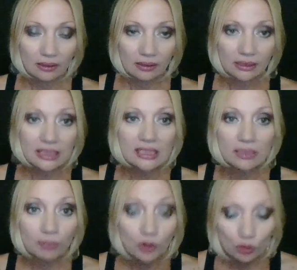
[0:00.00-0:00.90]
this
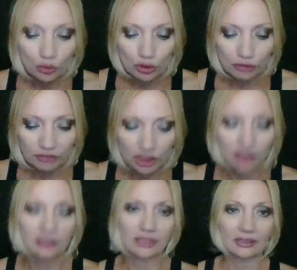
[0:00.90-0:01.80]
abuse of
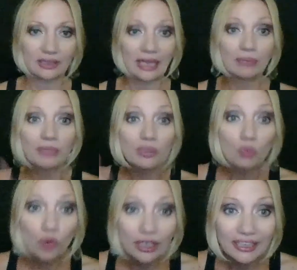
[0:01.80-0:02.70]
children and been
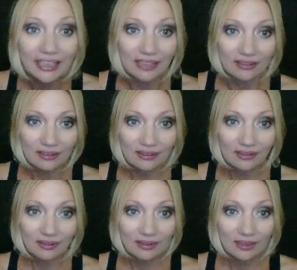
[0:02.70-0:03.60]
working
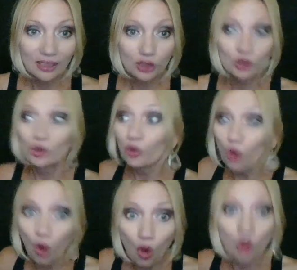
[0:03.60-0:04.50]
to
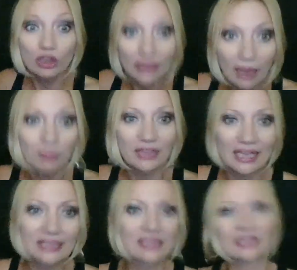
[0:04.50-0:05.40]
hold up
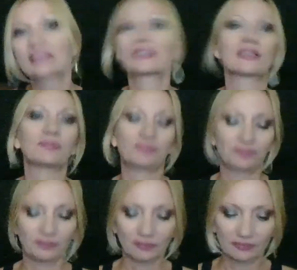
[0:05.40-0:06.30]
that system
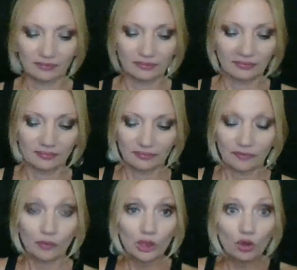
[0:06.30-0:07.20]

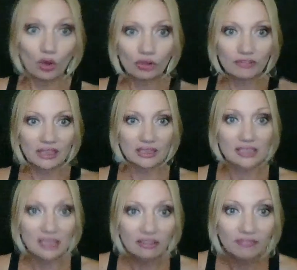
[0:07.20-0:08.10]
with all of their
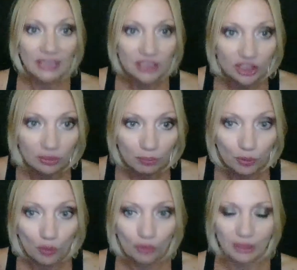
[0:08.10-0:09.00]
salvation
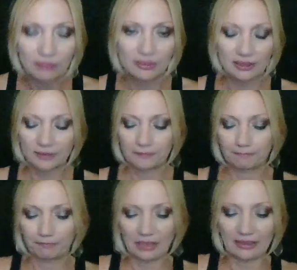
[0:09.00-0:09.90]
programs
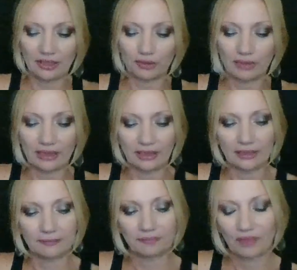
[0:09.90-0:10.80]
that they're running.
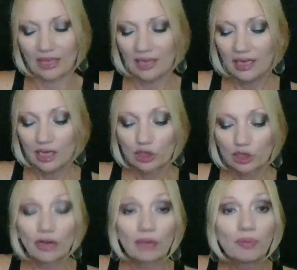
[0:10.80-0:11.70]

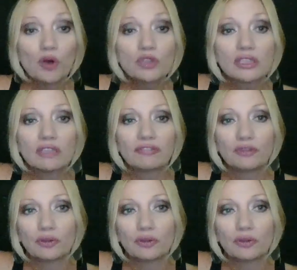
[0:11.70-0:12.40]
So I posted for you